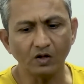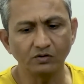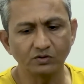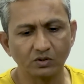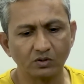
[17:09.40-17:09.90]

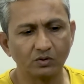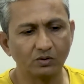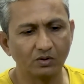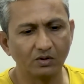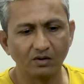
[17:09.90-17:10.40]

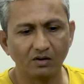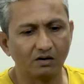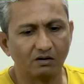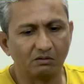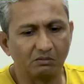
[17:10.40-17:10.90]
So
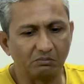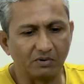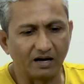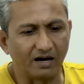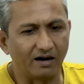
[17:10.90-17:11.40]

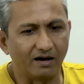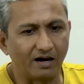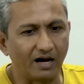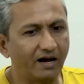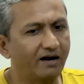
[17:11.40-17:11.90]

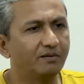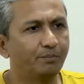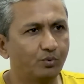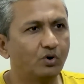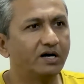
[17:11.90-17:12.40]
I had a
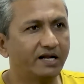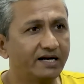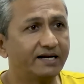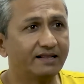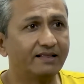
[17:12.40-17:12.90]
poor day
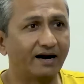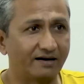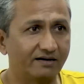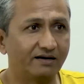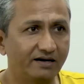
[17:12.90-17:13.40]
till
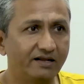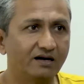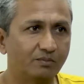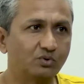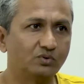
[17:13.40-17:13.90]
that, leading
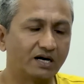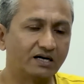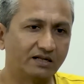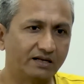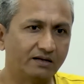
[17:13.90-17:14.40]
up to
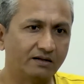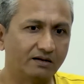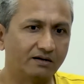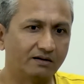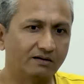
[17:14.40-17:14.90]
that
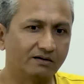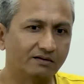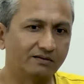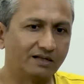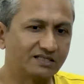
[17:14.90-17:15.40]

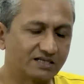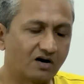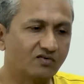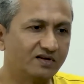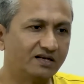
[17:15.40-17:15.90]
that
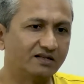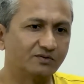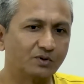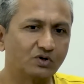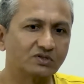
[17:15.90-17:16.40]
start of the
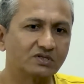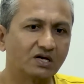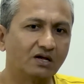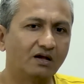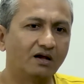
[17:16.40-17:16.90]
innings, because
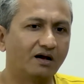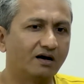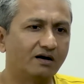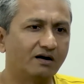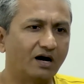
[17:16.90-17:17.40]

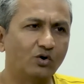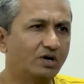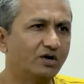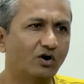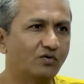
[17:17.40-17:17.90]
I
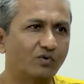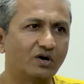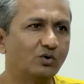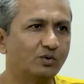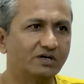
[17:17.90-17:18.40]
only got
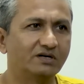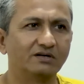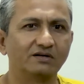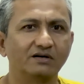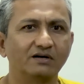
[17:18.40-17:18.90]
1
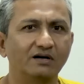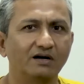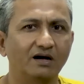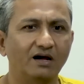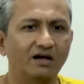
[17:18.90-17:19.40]
over.
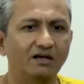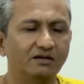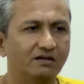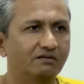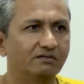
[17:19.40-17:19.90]

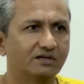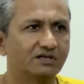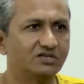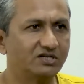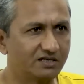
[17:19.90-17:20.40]
I
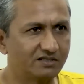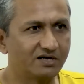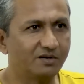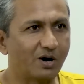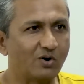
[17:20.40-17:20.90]
conceded
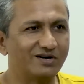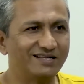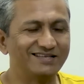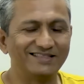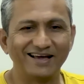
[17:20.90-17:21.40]
3
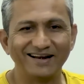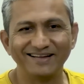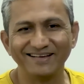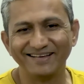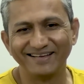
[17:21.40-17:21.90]
boundaries in that.
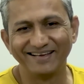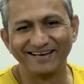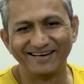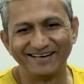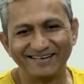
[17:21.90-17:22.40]

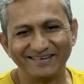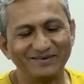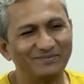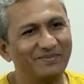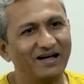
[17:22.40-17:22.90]

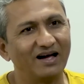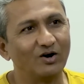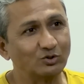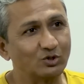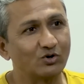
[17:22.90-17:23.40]
I
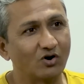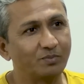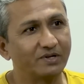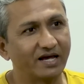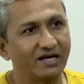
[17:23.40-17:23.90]
also
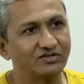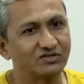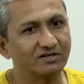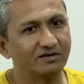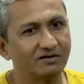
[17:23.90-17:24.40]
dropped a
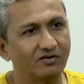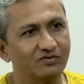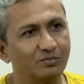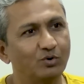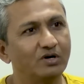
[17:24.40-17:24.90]
catch of
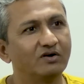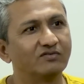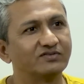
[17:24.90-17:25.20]
the bowling of